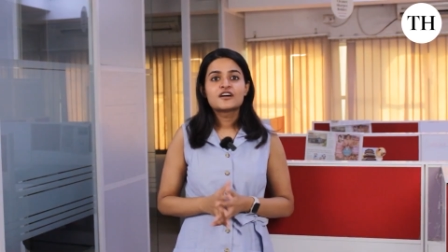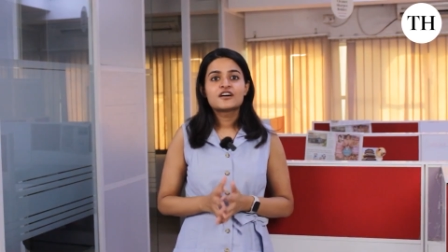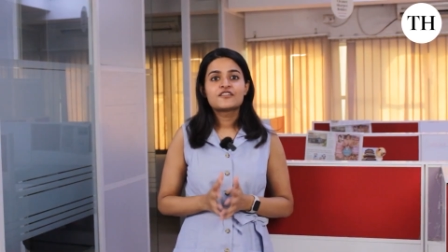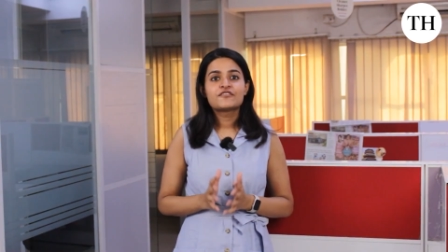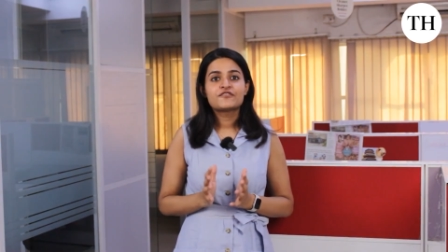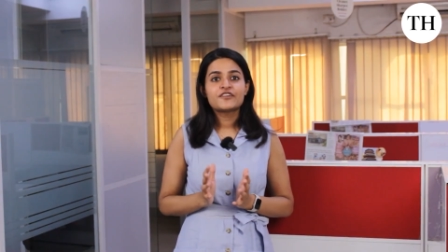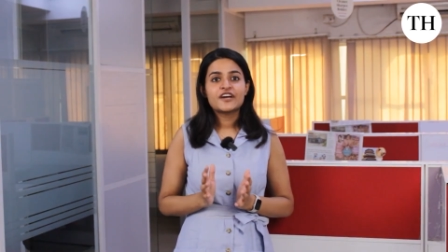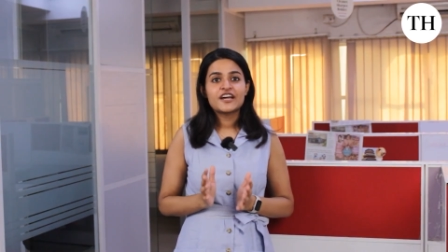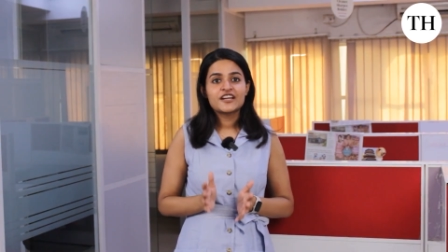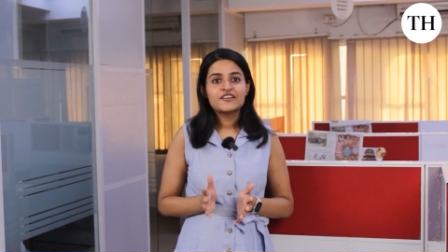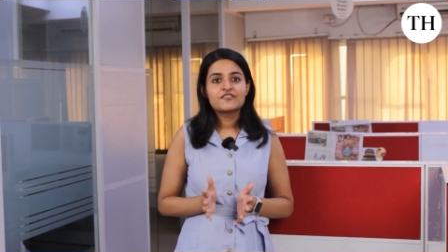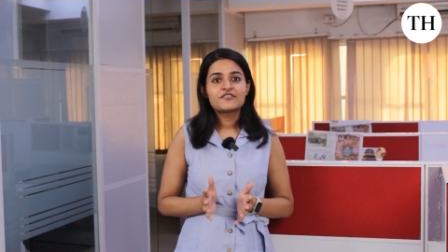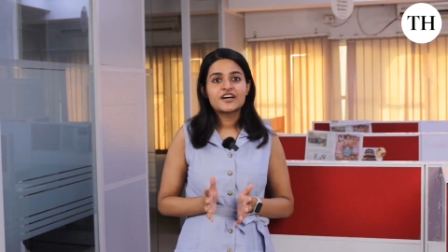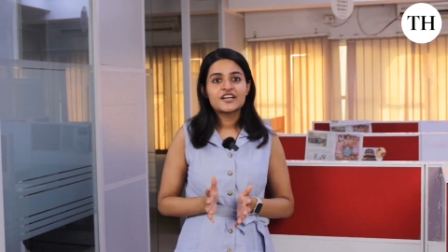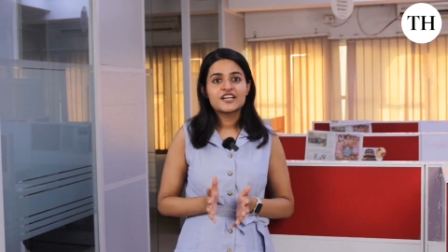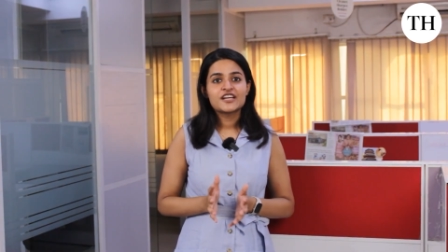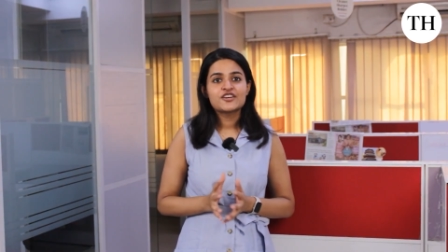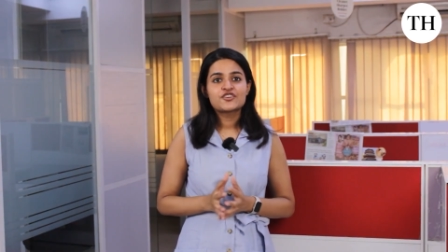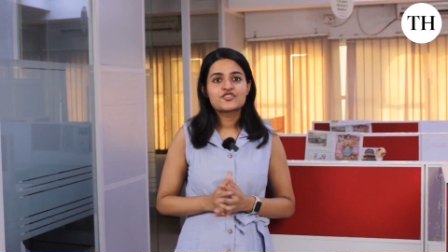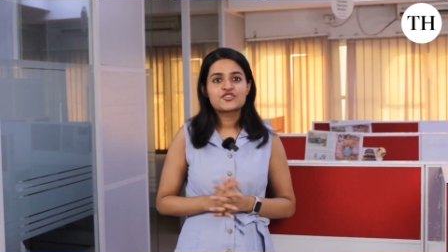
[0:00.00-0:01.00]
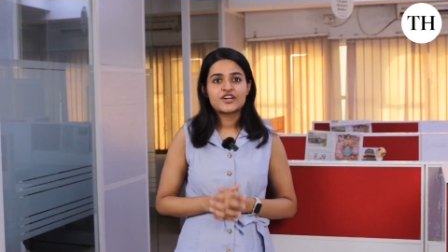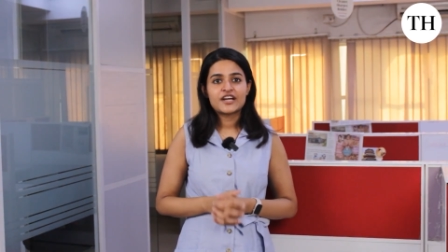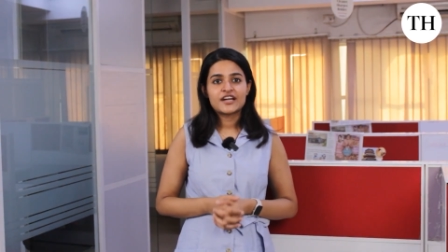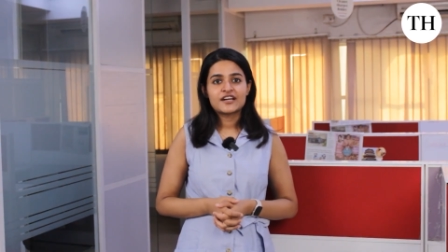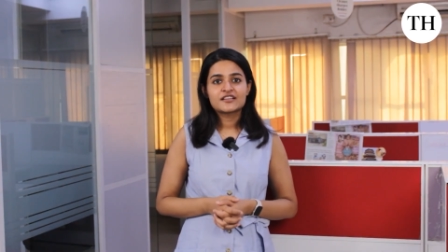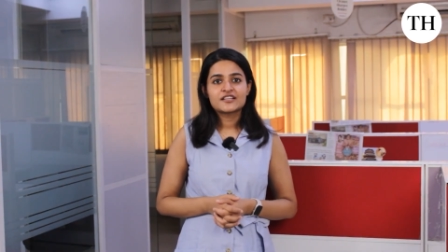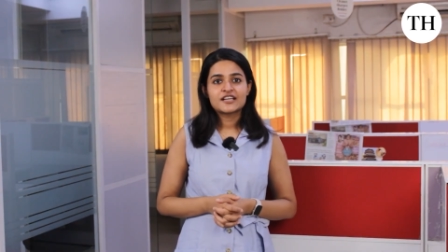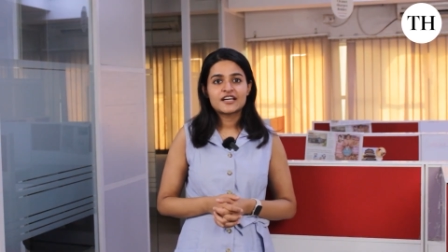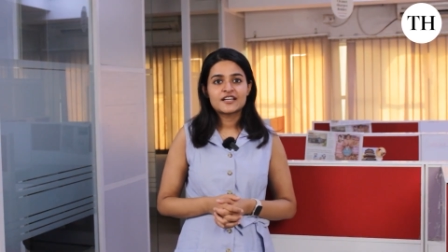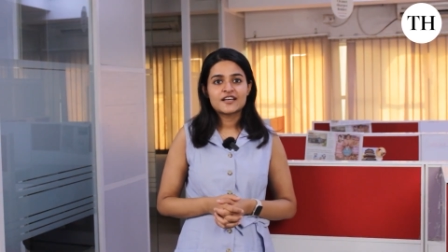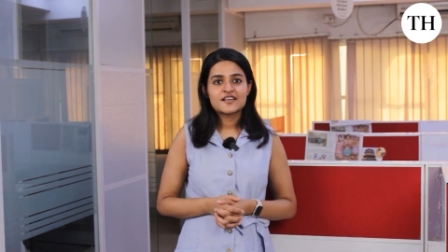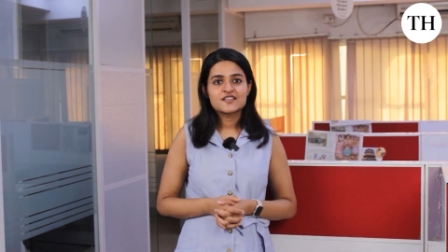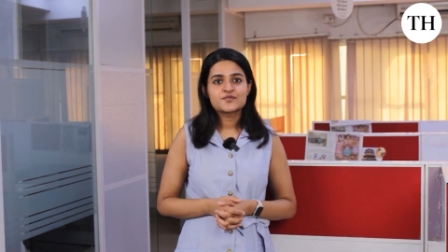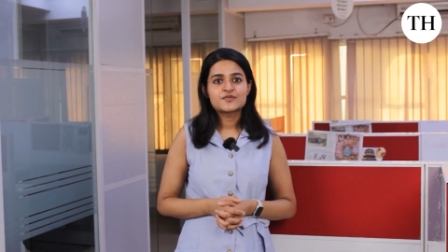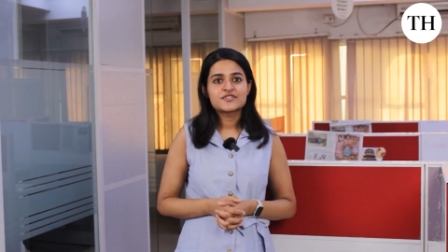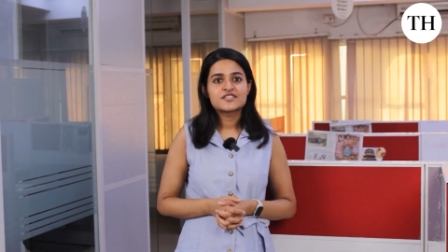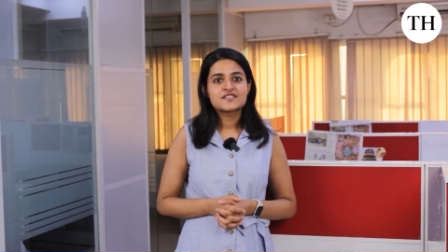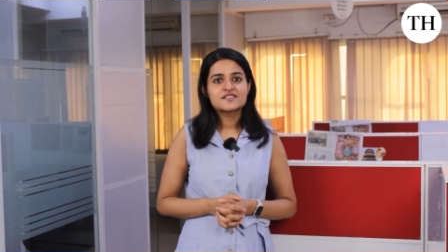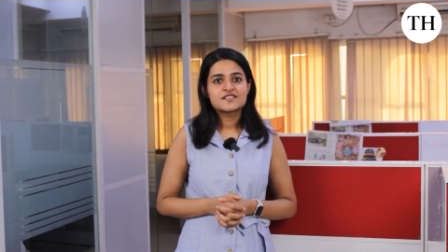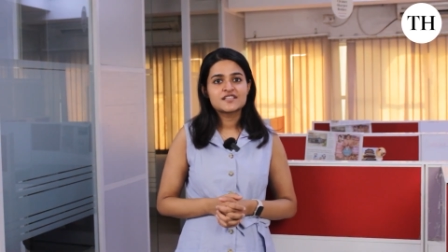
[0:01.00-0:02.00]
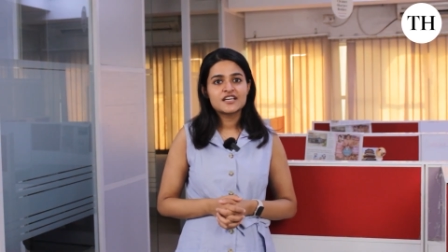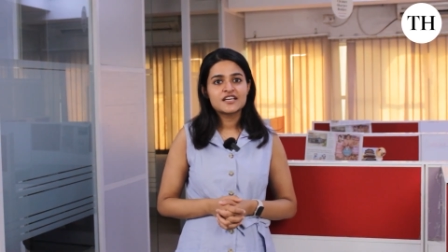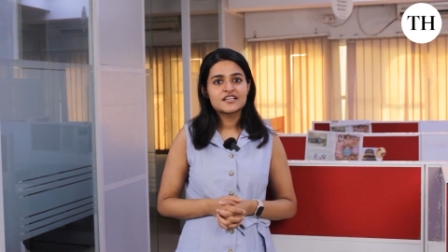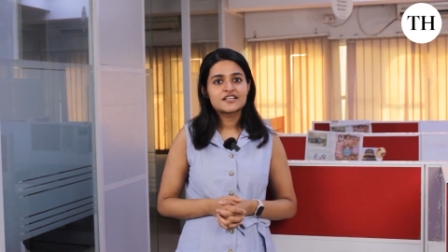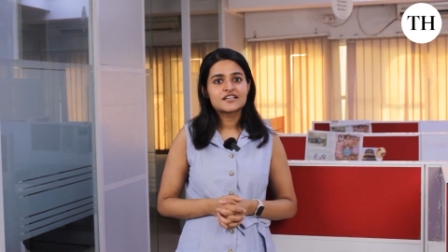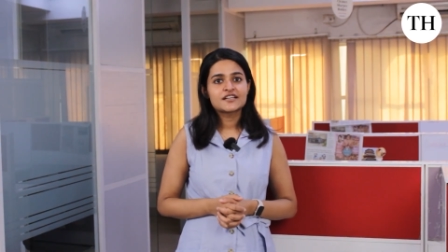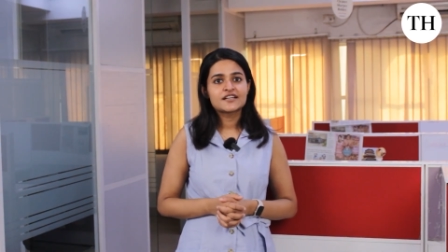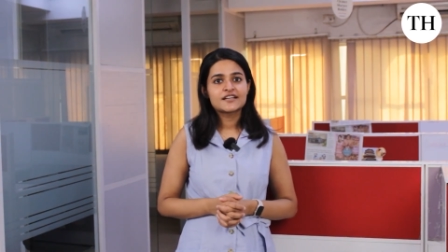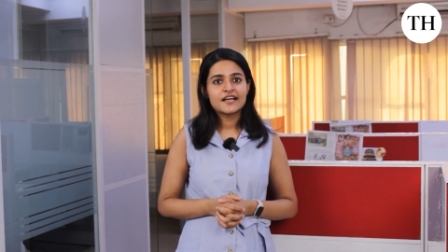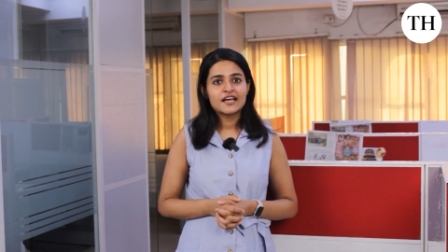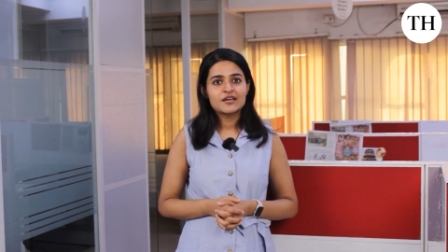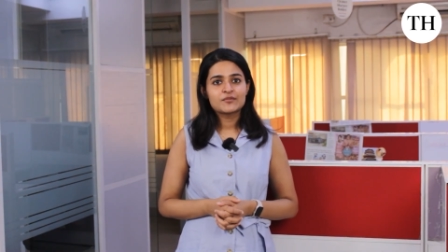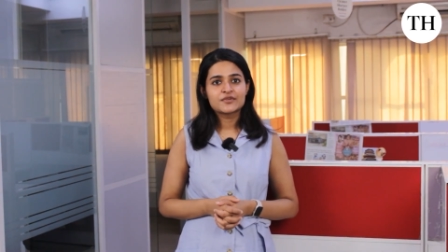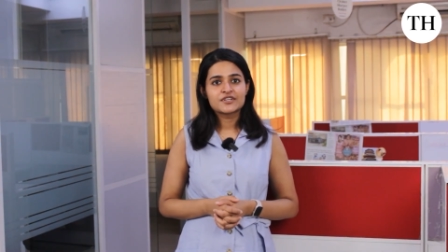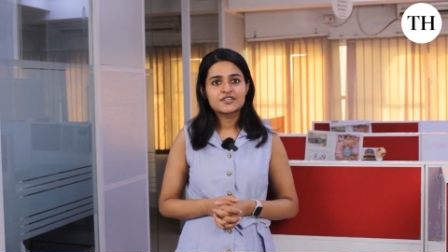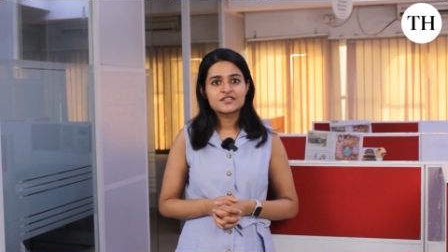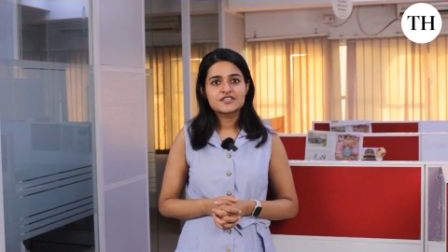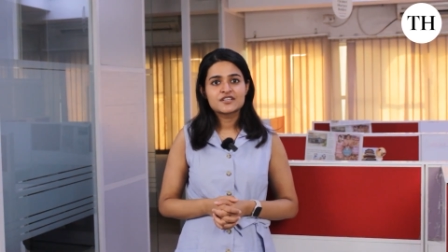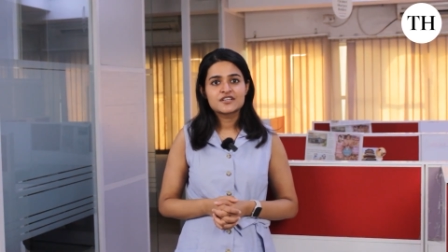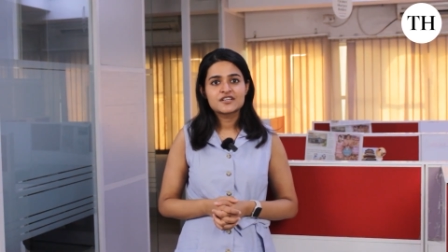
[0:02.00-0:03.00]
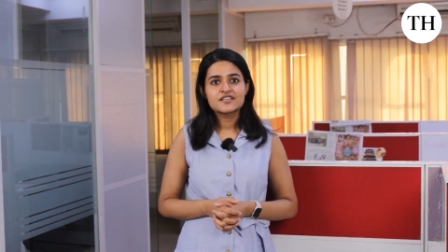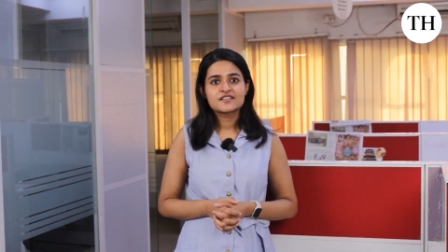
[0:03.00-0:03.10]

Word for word: A very worrying trend that has been seen in climate